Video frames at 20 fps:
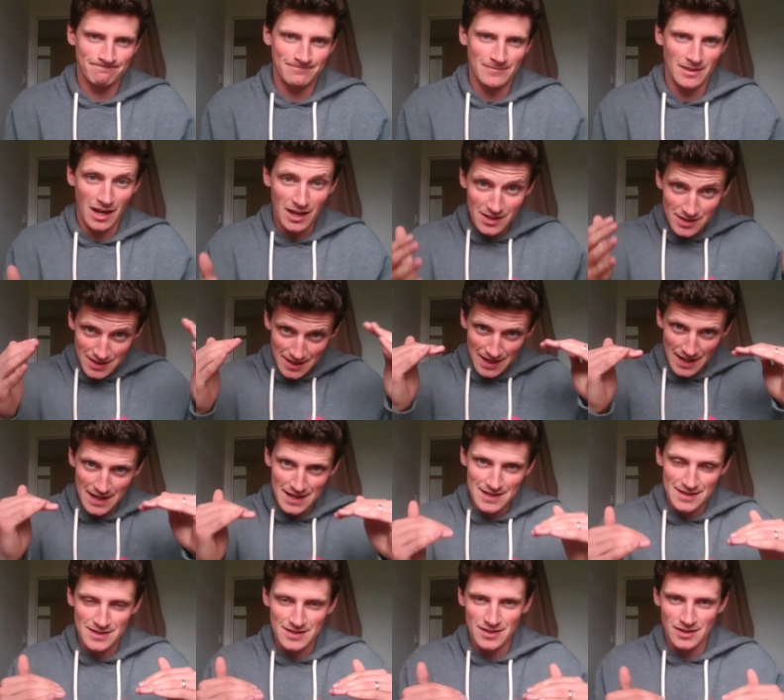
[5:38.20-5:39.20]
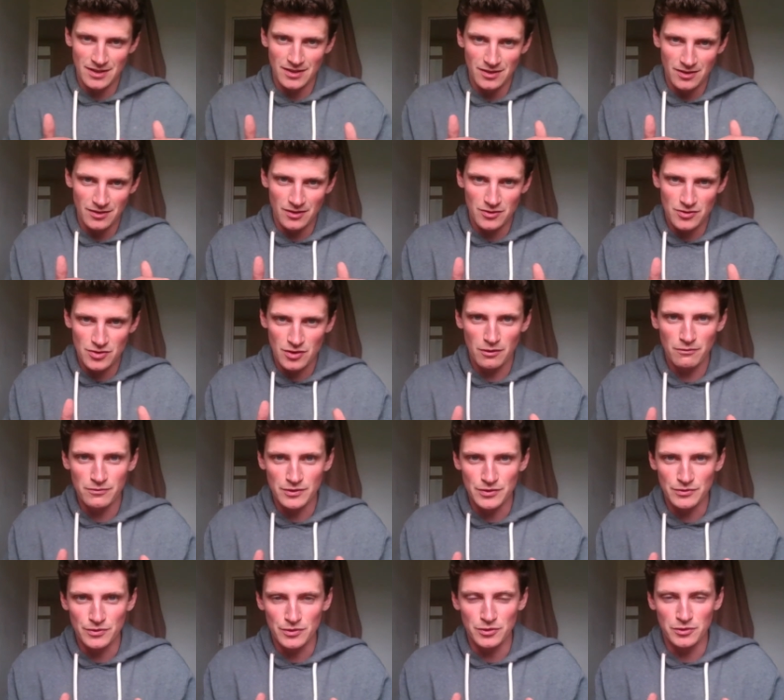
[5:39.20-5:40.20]
under His sovereign
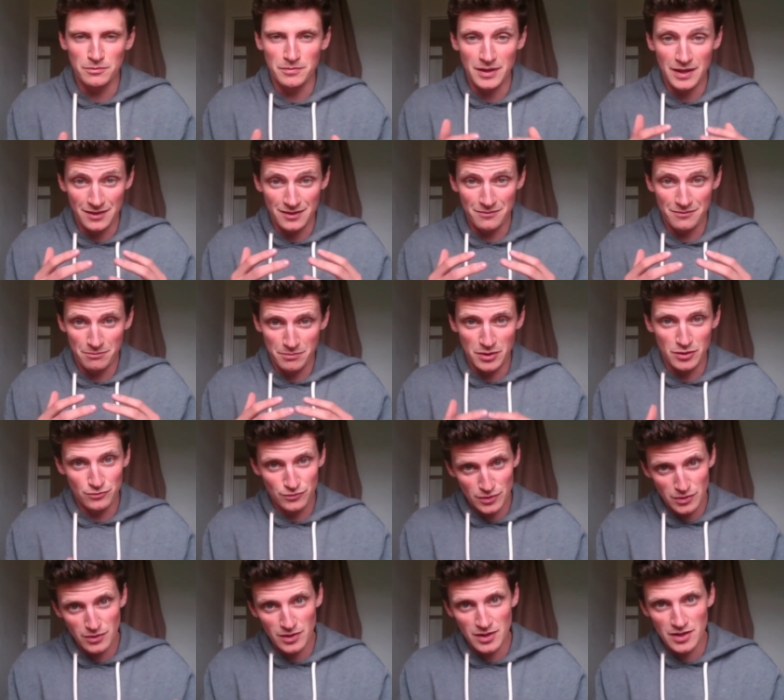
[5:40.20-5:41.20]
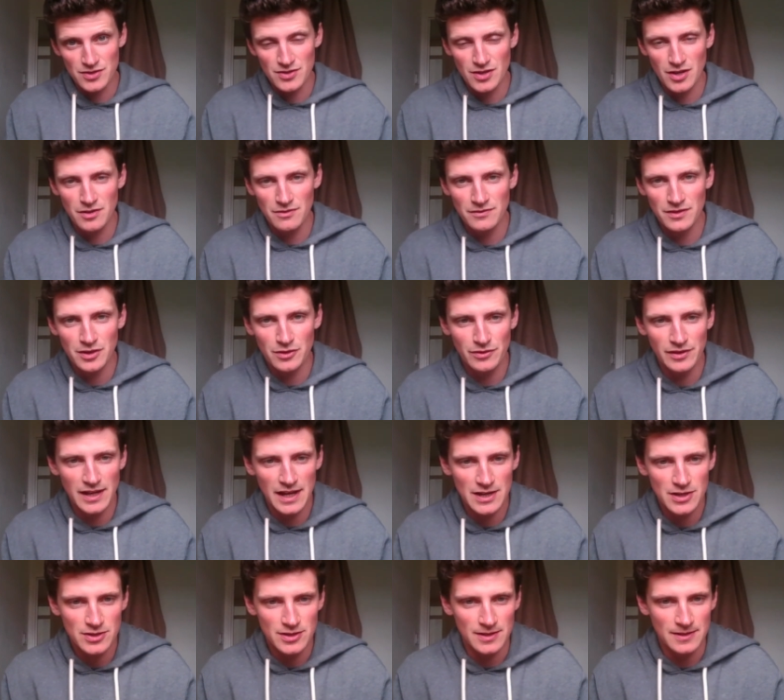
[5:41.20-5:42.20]
rule, but, but rulers over
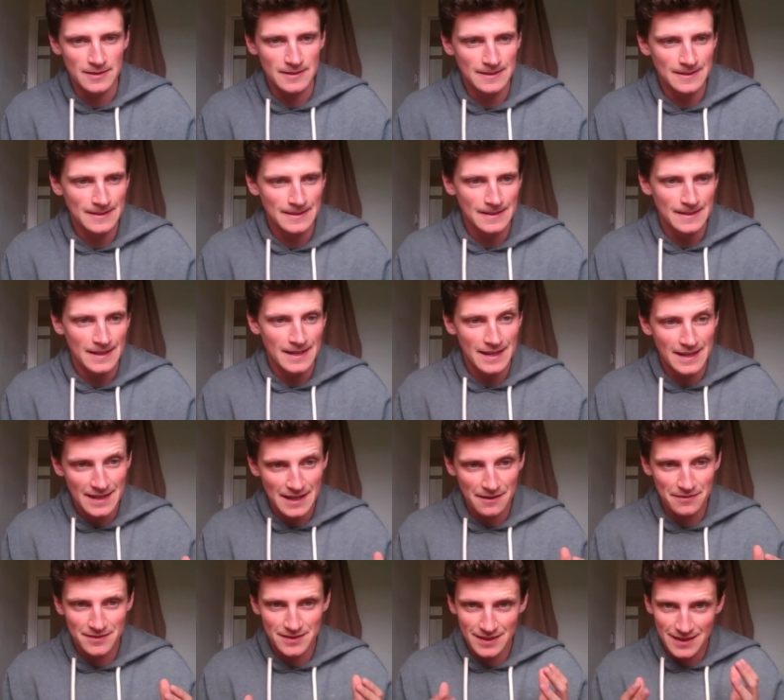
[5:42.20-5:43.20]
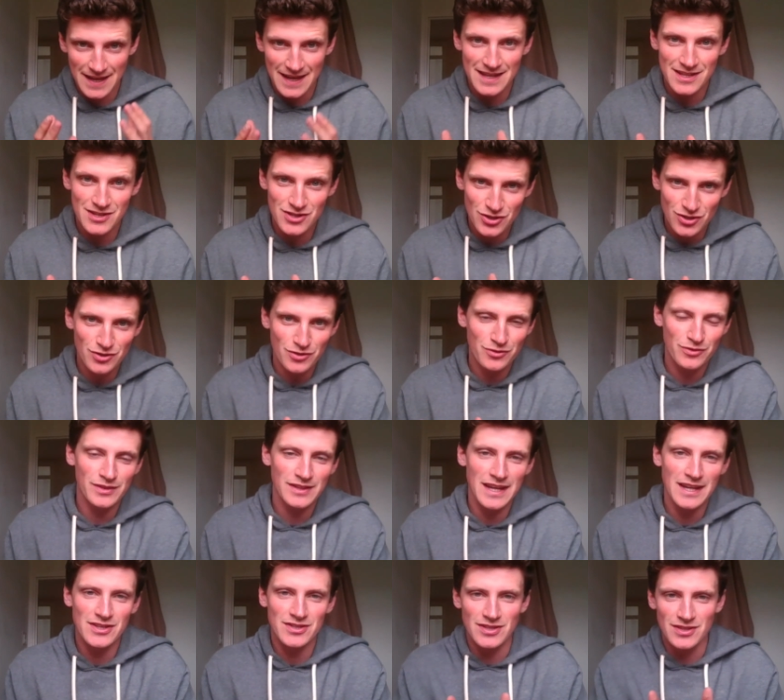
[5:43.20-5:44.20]
creation. He gifted His good
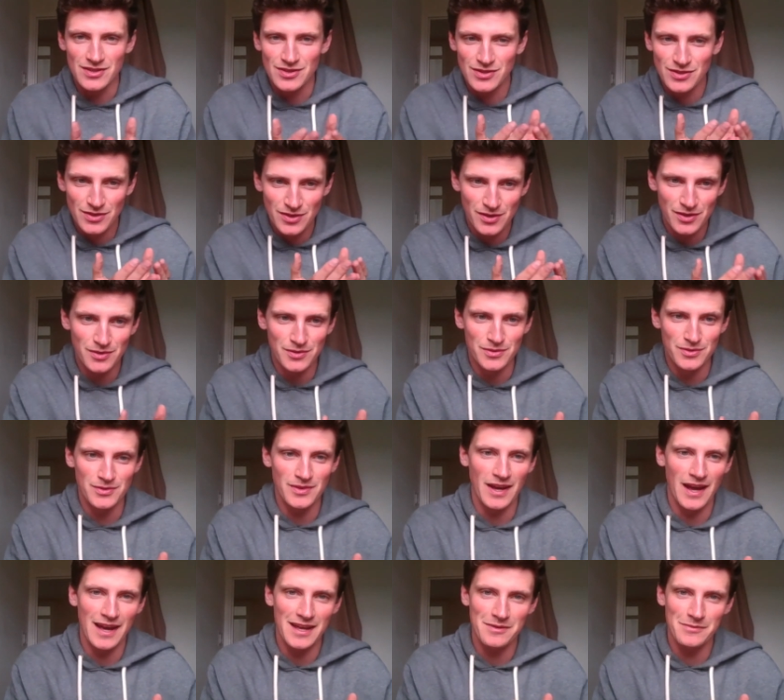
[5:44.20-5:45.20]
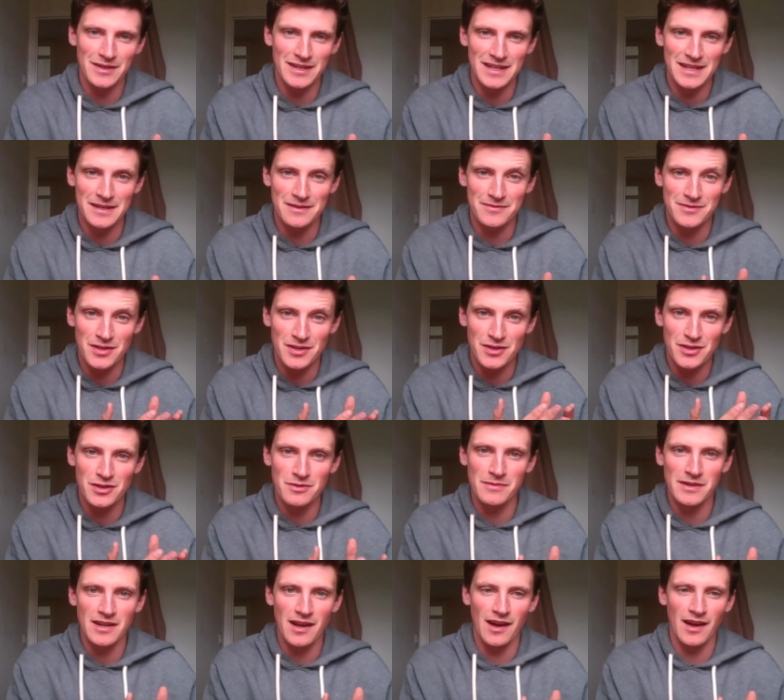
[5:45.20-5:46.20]
creation to Adam and Eve, to
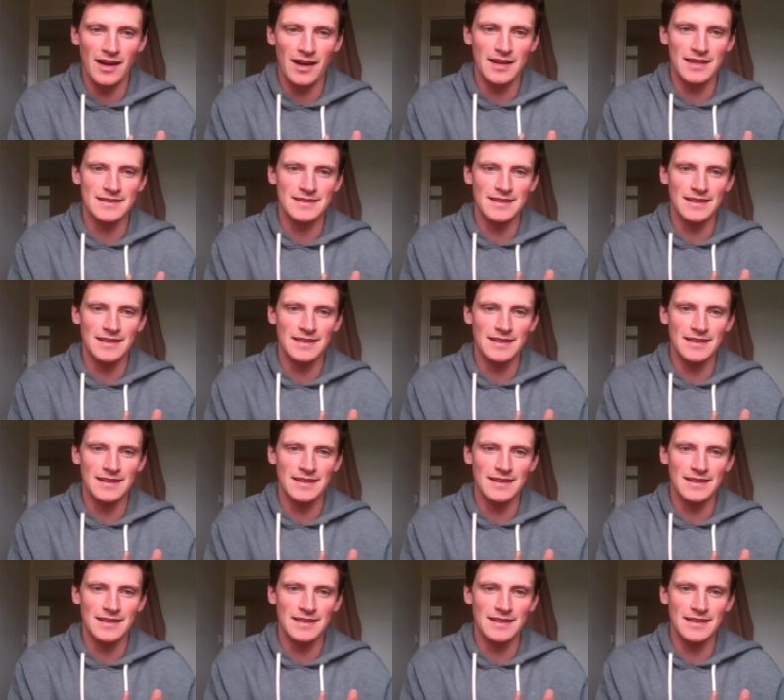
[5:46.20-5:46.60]
humankind,